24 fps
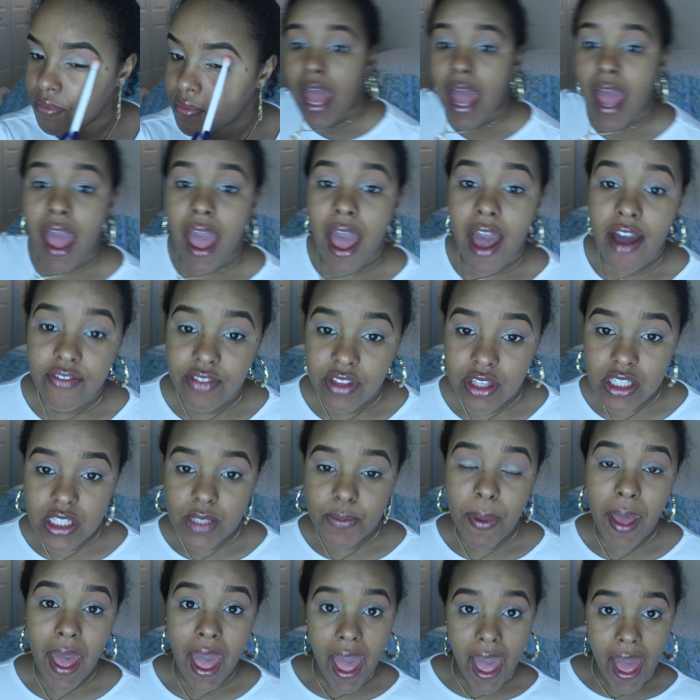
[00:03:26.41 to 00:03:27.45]
I have this
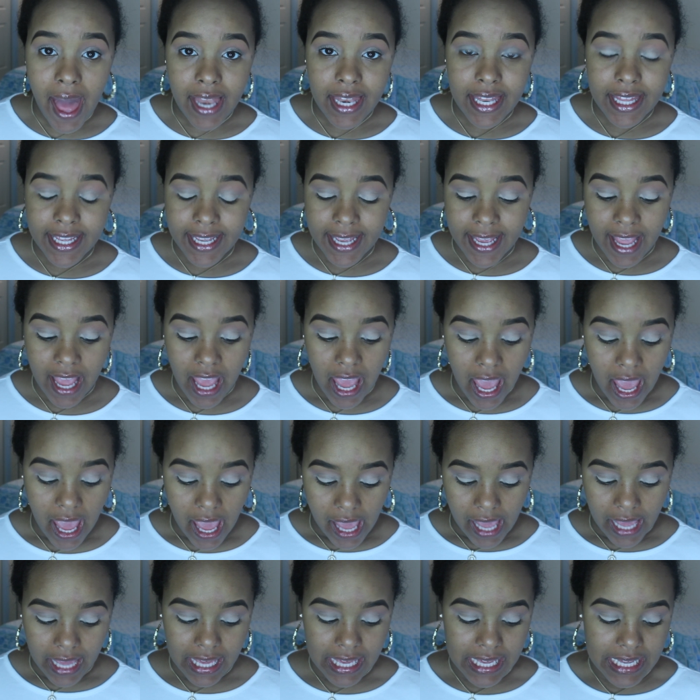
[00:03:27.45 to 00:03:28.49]
palette
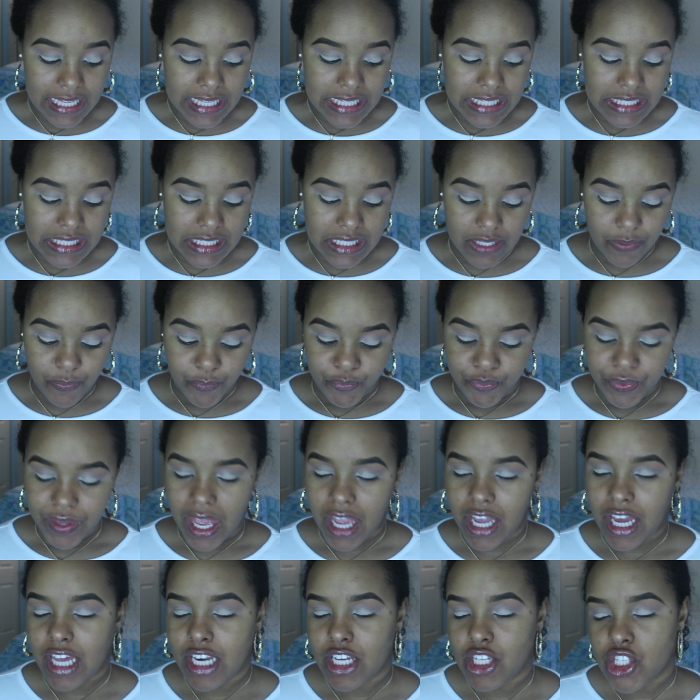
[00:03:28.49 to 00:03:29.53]
and
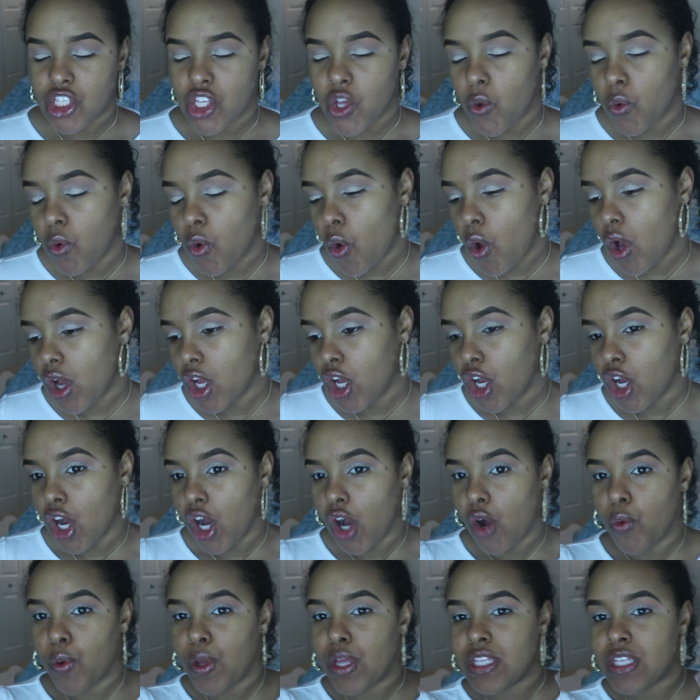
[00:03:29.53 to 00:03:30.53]
I got it so long ago.